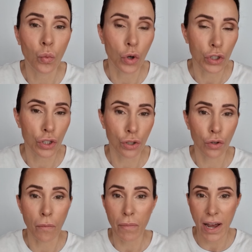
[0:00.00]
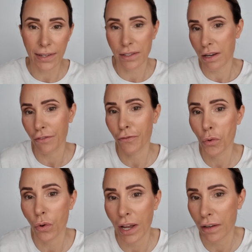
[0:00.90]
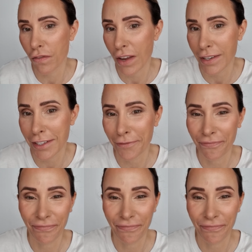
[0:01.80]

want to master for an event.